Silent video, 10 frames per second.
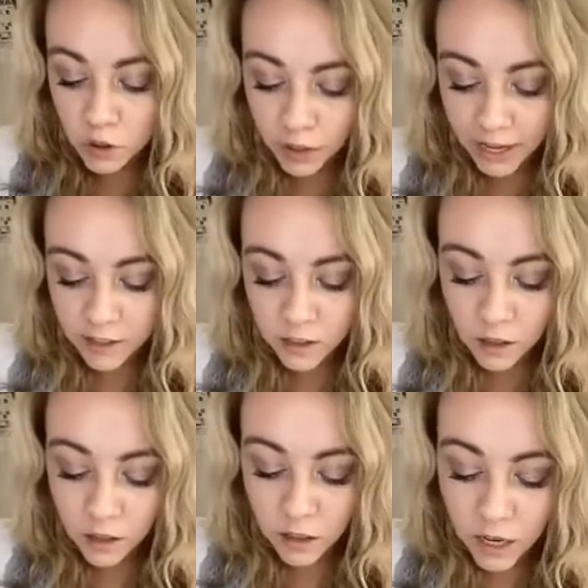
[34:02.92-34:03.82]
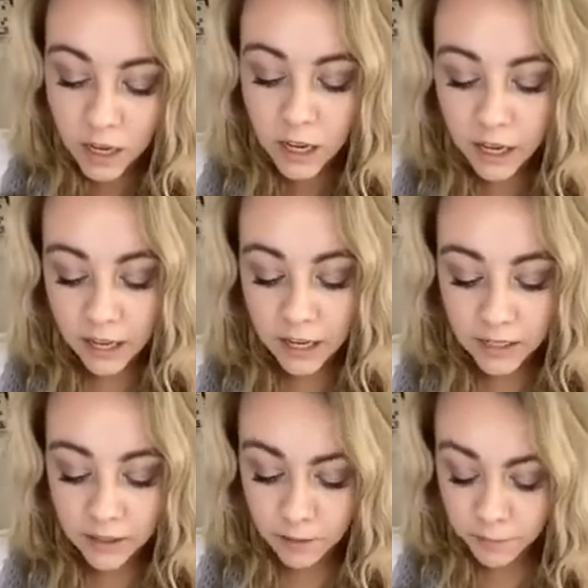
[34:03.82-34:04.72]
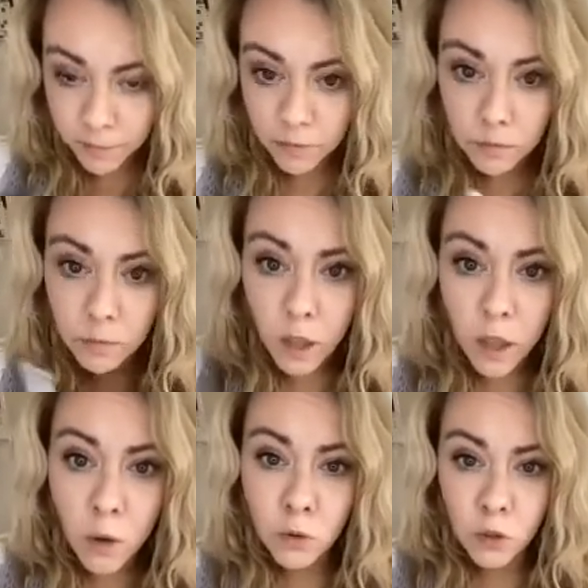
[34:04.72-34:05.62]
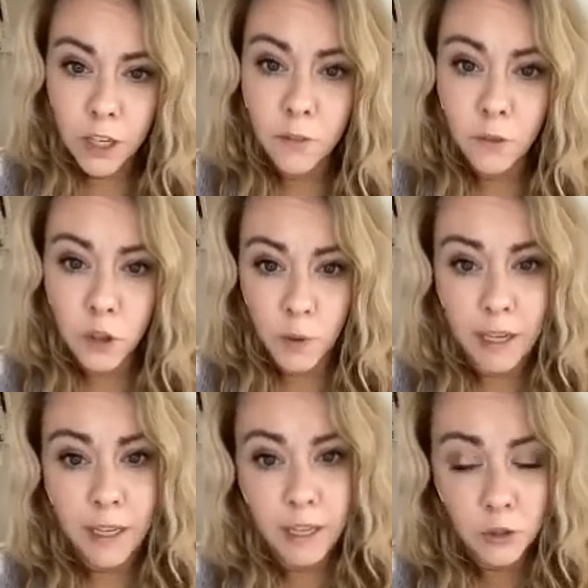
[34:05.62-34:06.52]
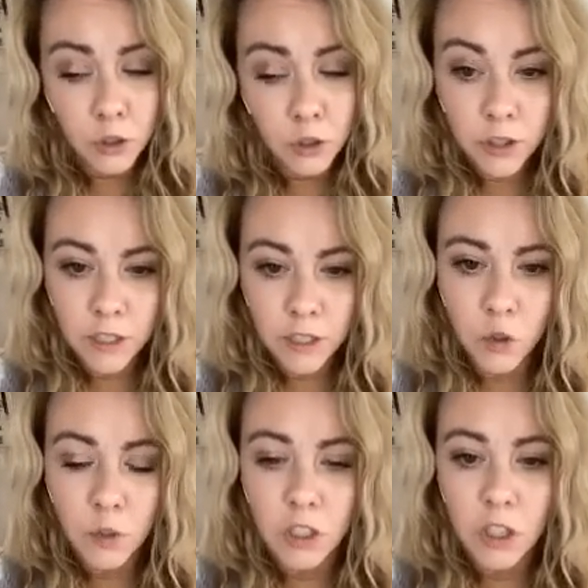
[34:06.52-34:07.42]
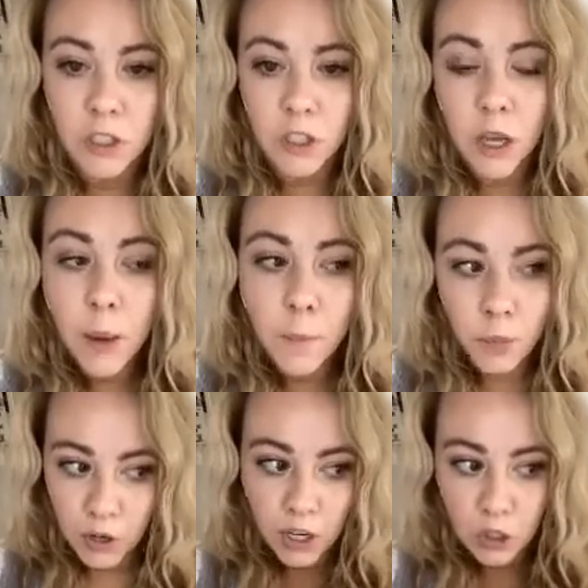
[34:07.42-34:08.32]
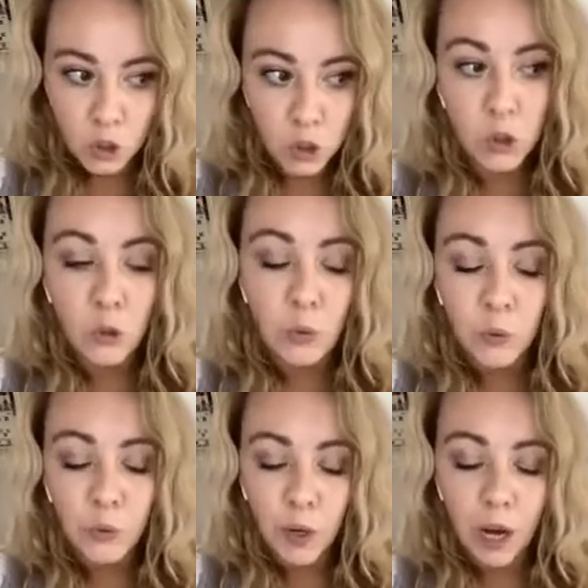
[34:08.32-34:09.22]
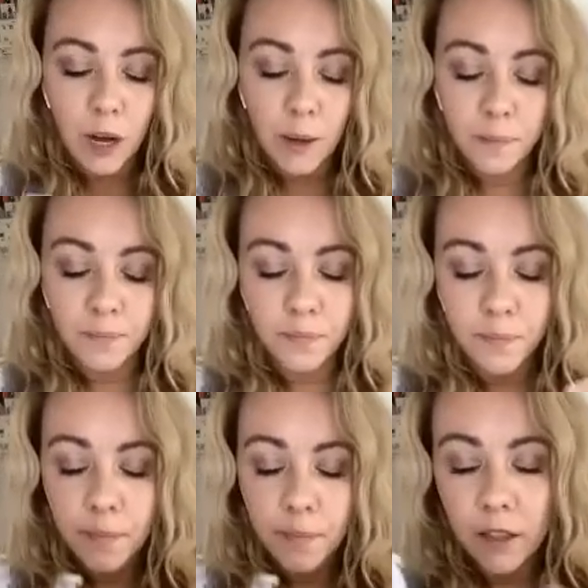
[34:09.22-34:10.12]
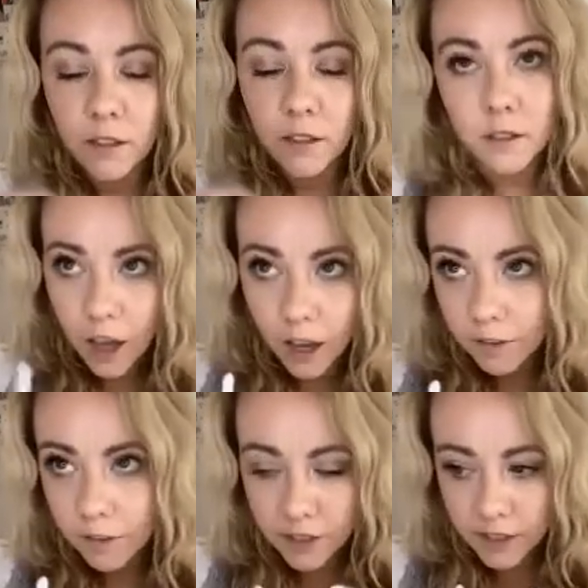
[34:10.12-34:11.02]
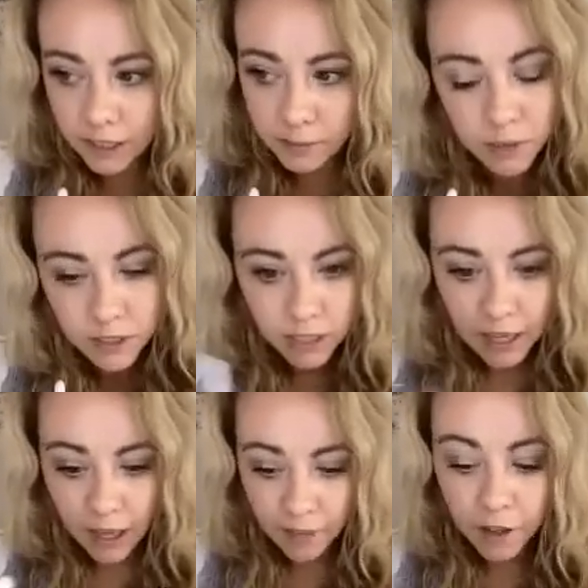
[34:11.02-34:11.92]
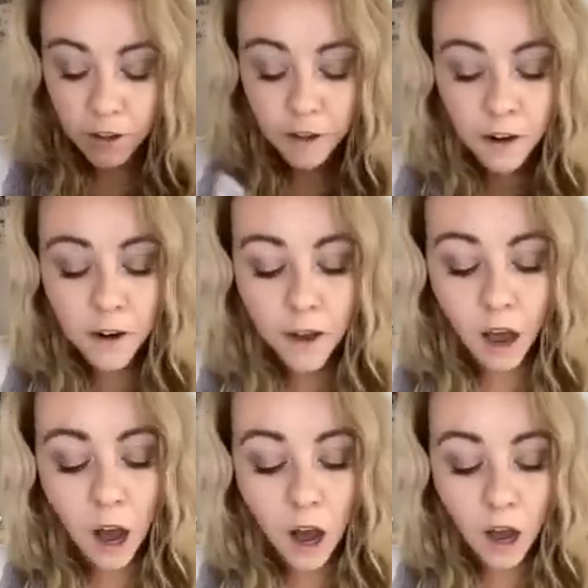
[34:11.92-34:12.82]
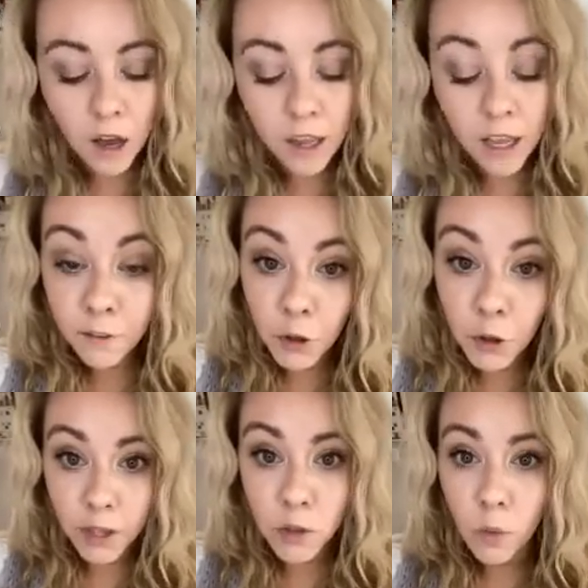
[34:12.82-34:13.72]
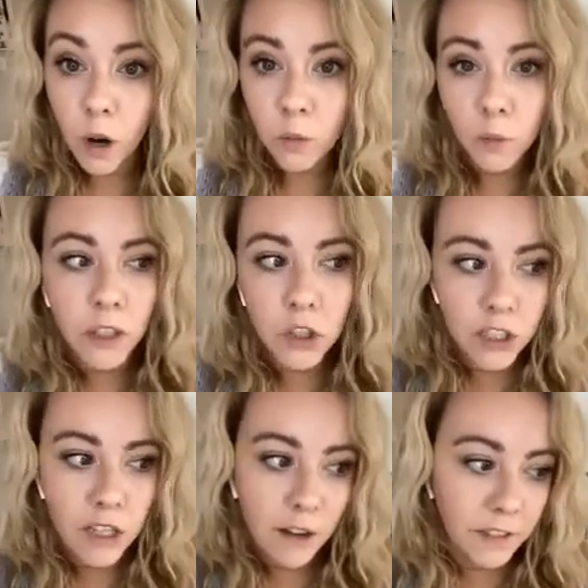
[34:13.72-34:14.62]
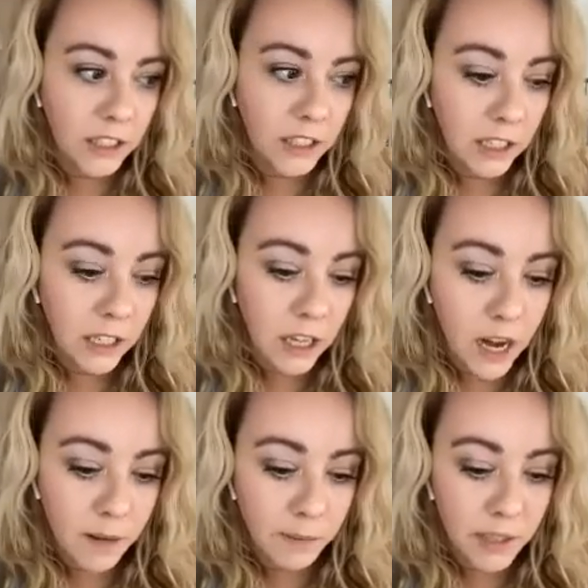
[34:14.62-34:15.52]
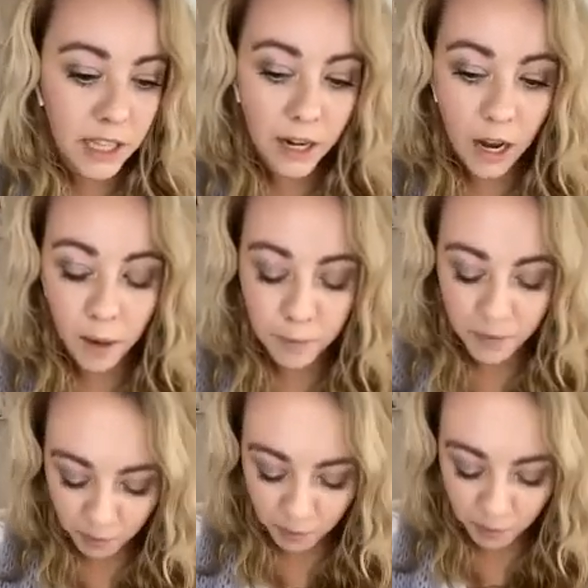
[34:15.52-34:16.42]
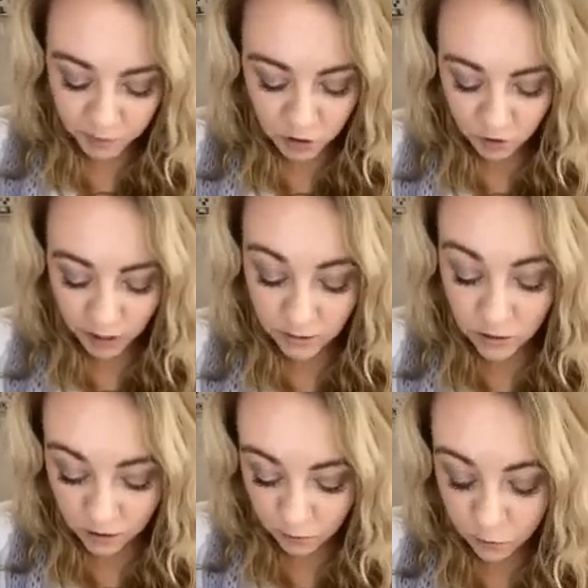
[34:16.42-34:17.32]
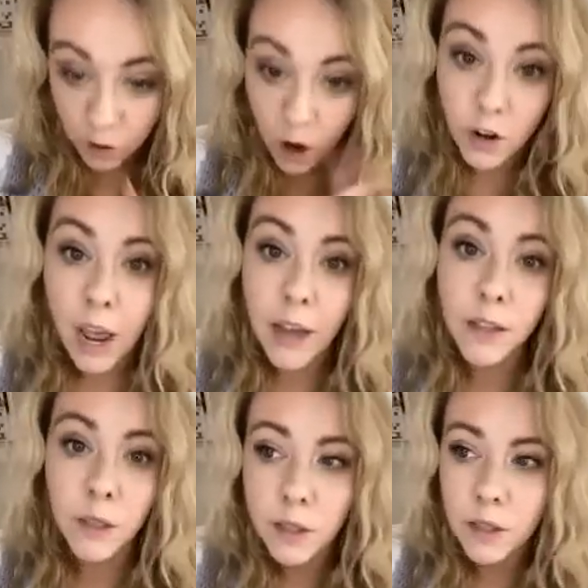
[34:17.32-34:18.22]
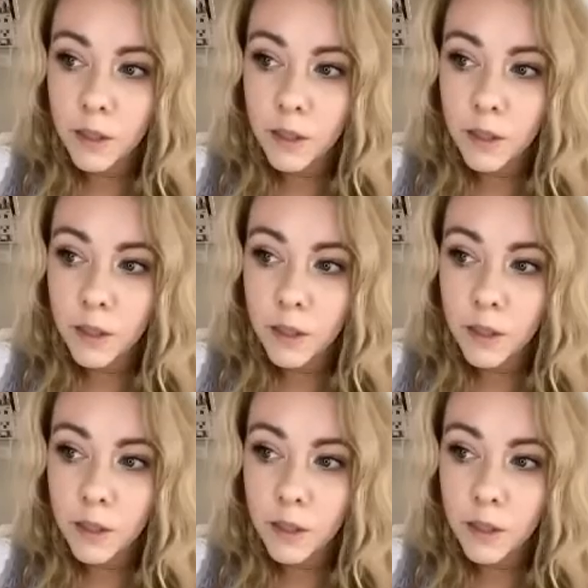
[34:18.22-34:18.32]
cast on is usually if we're doing a Kitchener stitch, which is putting 2 live seams together. If you guys want, we could definitely set up the provisional cast on for our next